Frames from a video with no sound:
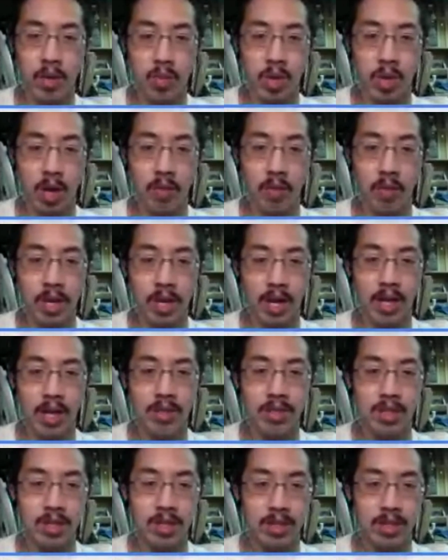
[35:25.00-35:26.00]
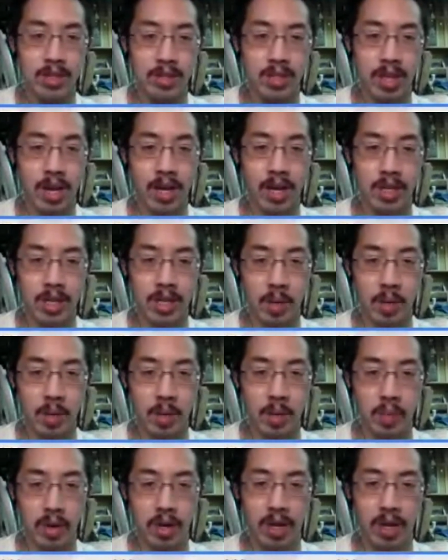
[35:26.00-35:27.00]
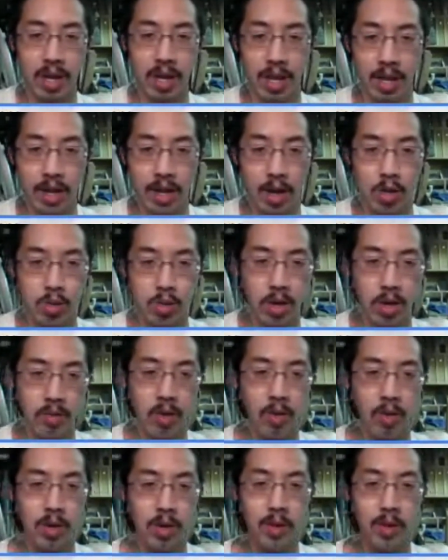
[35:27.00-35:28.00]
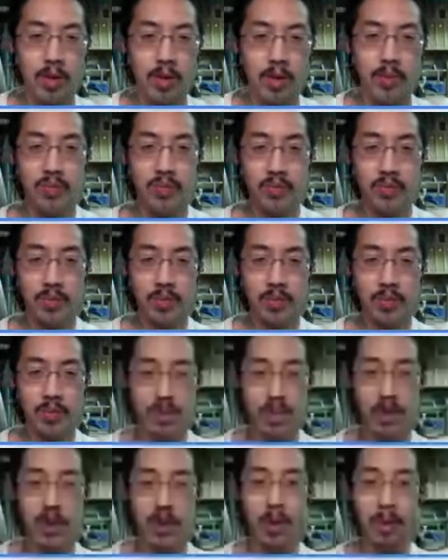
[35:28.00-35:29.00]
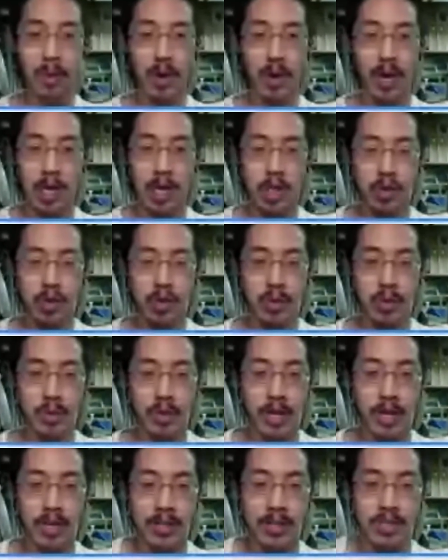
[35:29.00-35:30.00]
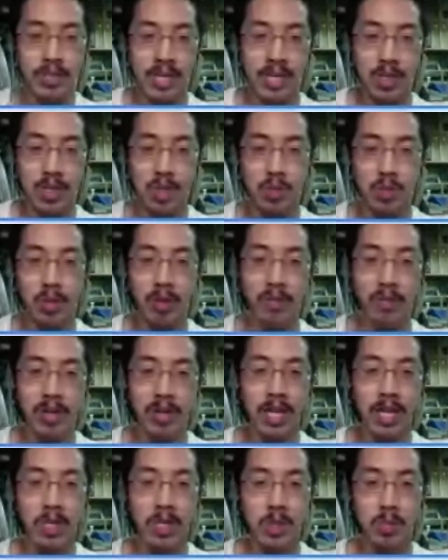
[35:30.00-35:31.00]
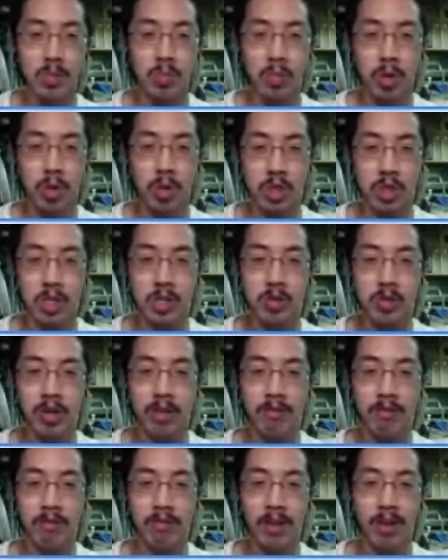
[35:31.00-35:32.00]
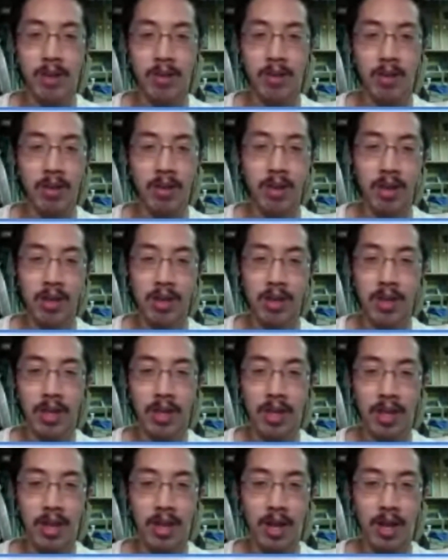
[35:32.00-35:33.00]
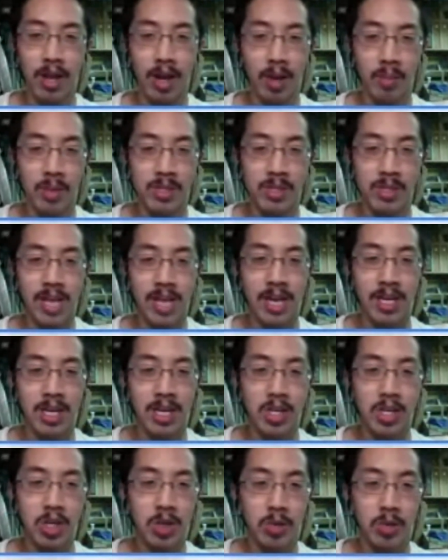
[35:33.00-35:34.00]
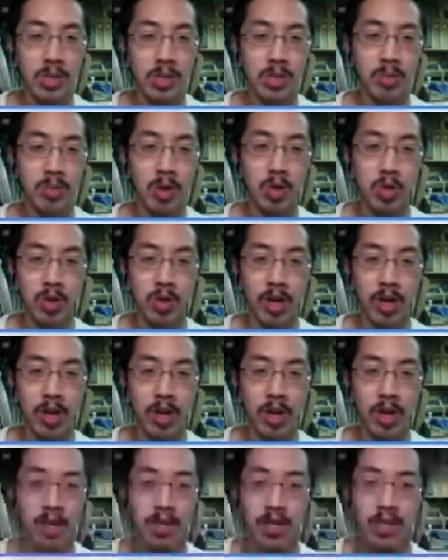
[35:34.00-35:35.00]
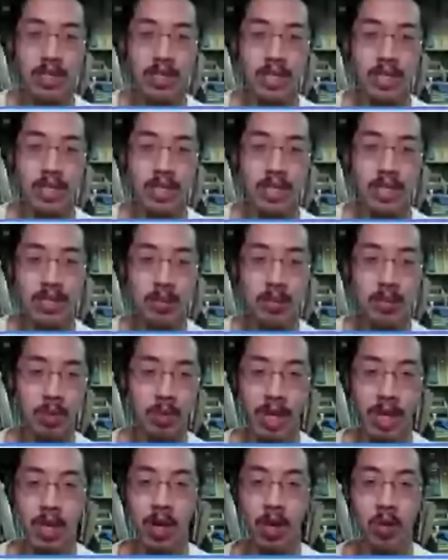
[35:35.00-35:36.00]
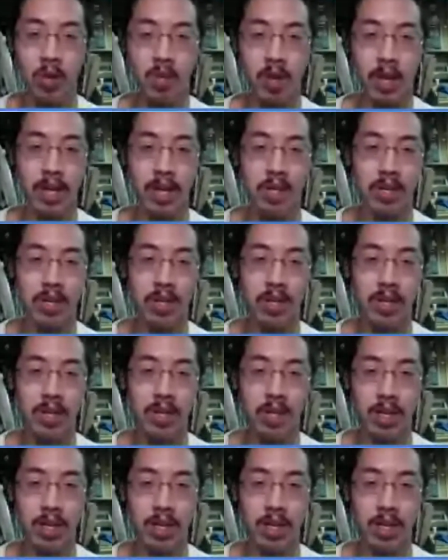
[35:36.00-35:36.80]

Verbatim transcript: and what I realized is that um, here's what I wrote. Um, I attribute my success to my relentless push to try to fail. Um, Insanity 2 is about trying to design something which I cannot create.